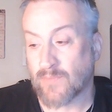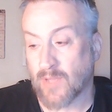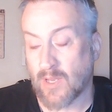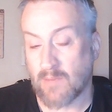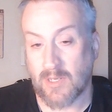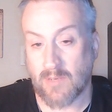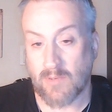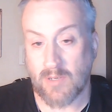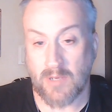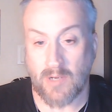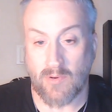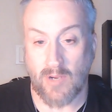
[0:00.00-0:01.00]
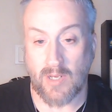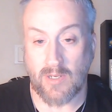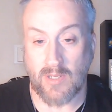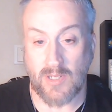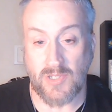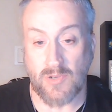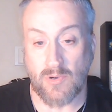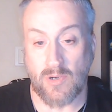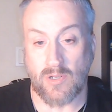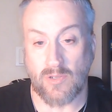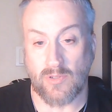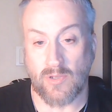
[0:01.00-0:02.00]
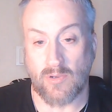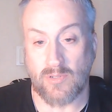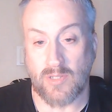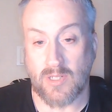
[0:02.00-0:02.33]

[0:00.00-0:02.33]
I mean, it would have been a great historical note